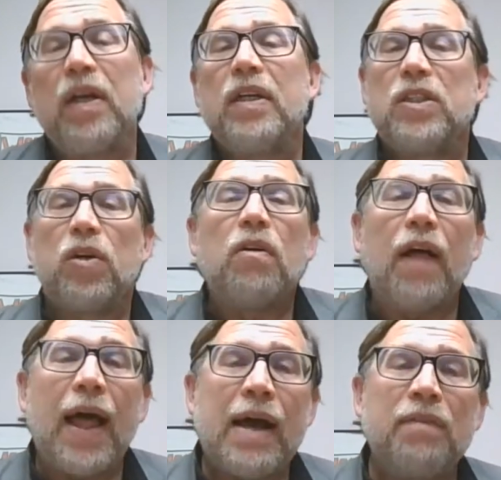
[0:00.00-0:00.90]
So you'll
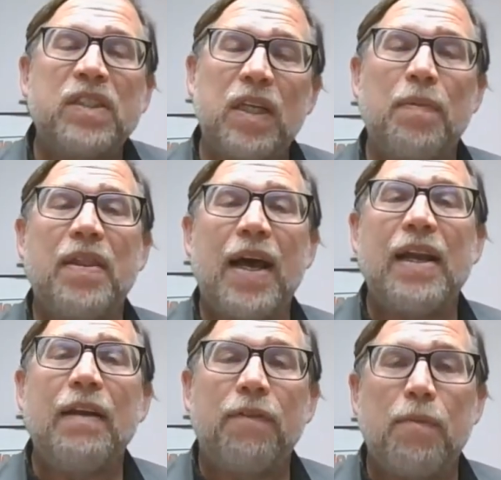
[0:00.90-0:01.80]
have some of
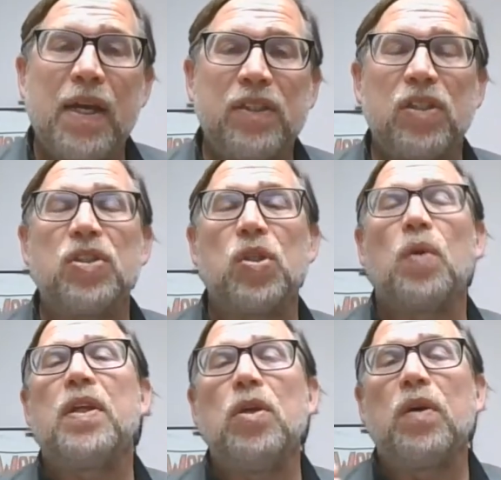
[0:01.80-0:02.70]
that information so
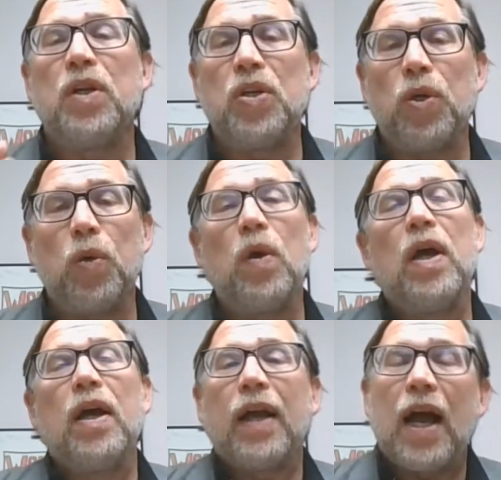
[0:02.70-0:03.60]
that you can do
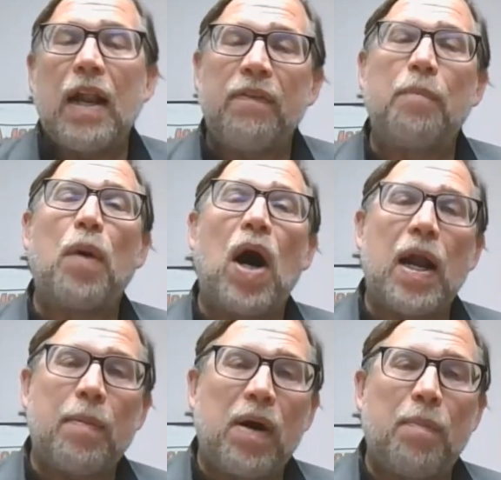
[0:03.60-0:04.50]
kind of a
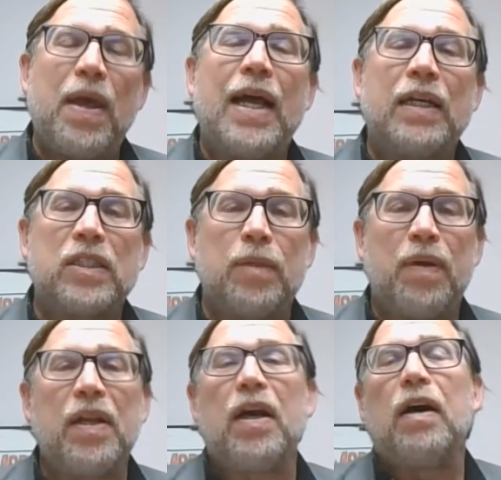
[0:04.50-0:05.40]
bottom-up
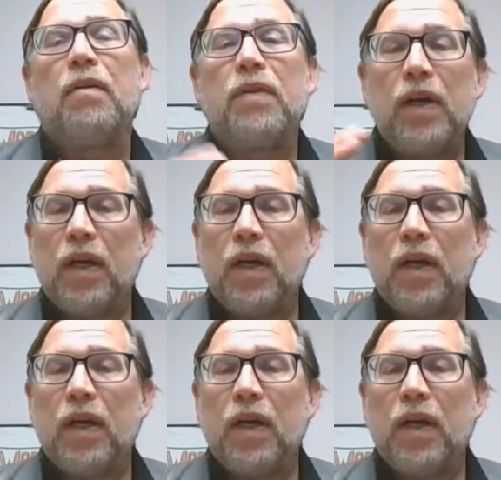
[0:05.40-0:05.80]
estimate of